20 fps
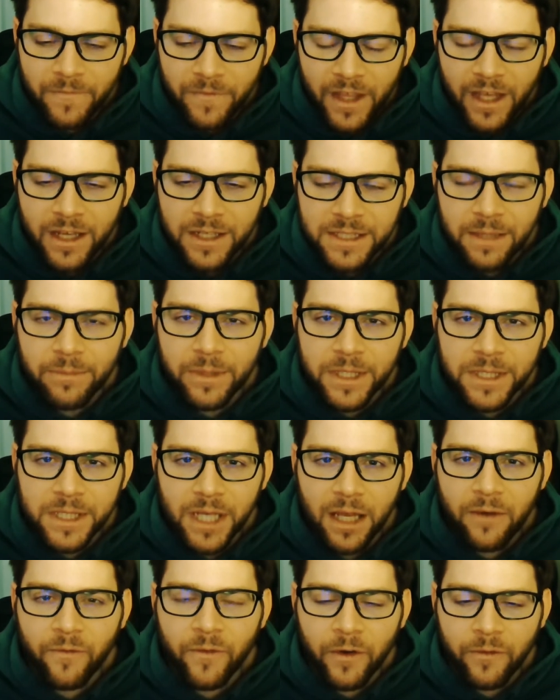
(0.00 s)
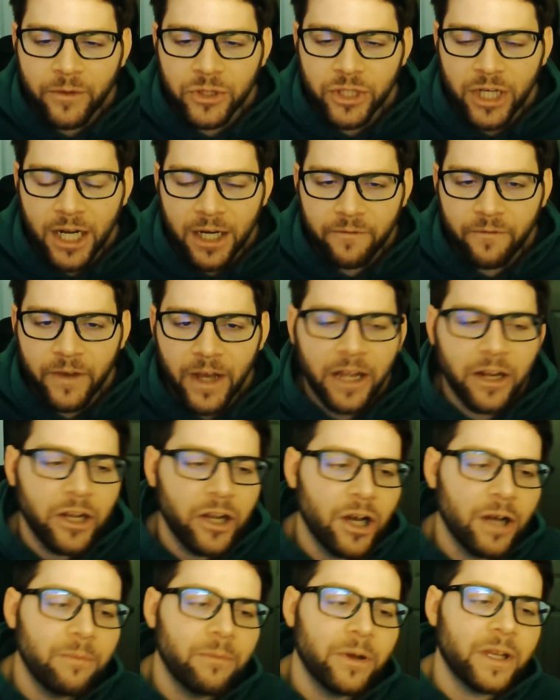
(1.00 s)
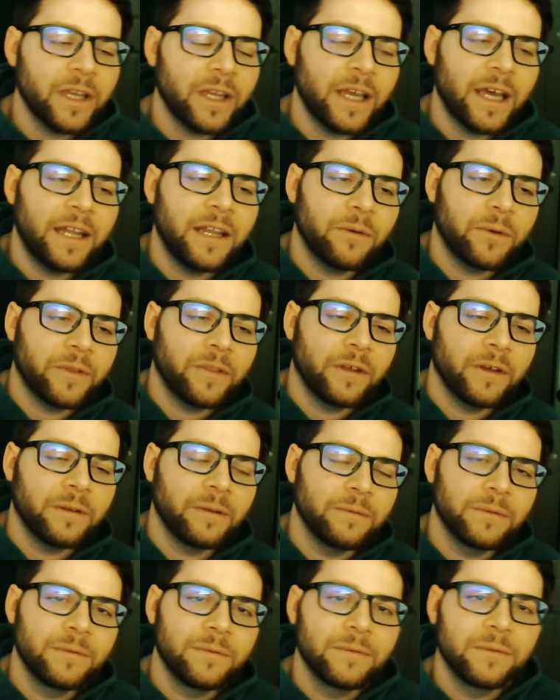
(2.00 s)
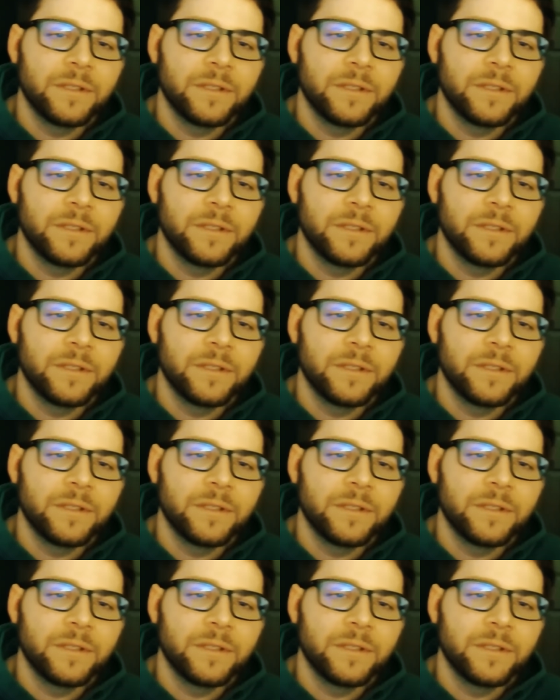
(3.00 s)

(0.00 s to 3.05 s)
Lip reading: things I'm excited for Dragonflight. And, you know, I'm looking at it with a